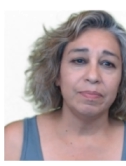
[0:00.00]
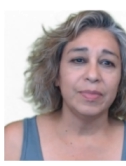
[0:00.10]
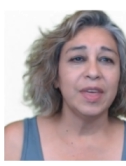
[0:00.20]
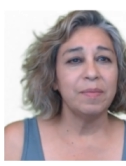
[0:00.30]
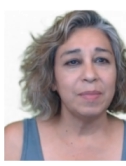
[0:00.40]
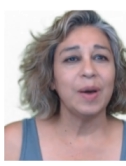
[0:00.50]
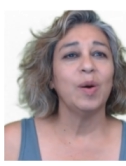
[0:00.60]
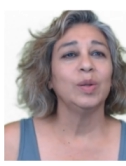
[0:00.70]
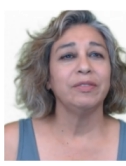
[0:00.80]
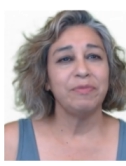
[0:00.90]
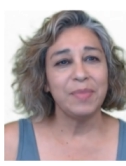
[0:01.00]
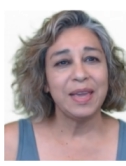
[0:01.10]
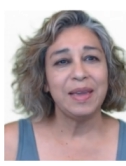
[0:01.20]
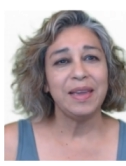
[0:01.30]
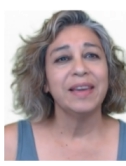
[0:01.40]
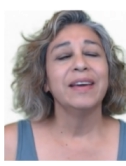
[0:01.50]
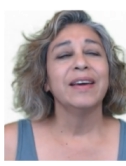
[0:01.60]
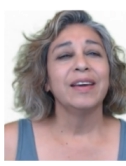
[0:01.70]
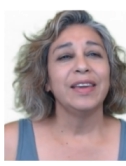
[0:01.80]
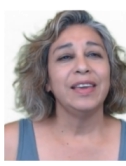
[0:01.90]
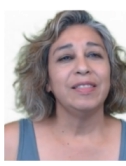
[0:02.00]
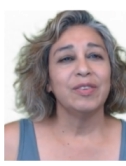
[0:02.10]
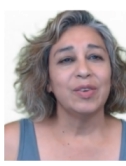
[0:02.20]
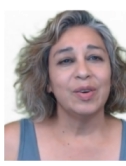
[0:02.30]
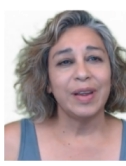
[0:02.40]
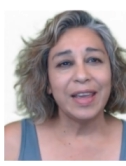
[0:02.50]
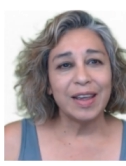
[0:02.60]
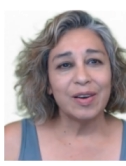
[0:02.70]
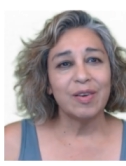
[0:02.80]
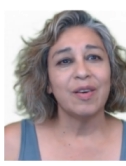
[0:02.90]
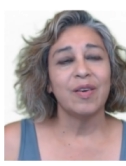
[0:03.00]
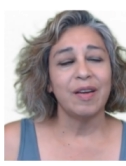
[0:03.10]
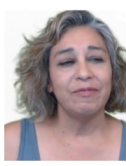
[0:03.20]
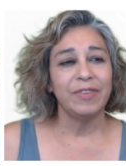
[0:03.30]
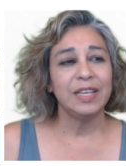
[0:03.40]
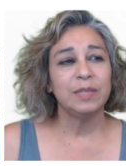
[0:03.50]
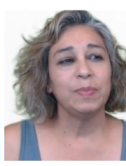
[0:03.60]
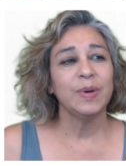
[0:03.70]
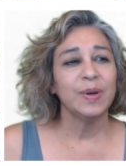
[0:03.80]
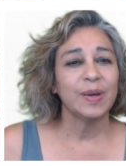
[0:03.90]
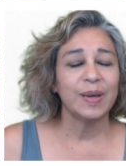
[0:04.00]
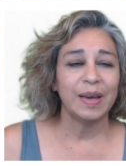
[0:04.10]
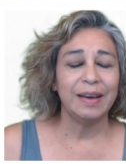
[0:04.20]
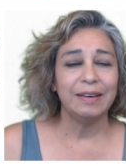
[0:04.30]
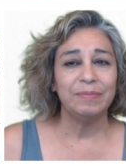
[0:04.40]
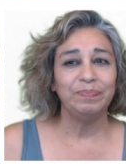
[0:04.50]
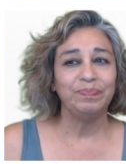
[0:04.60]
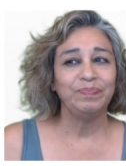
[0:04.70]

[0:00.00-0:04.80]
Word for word: them a hold of me, either here or on Facebook, um,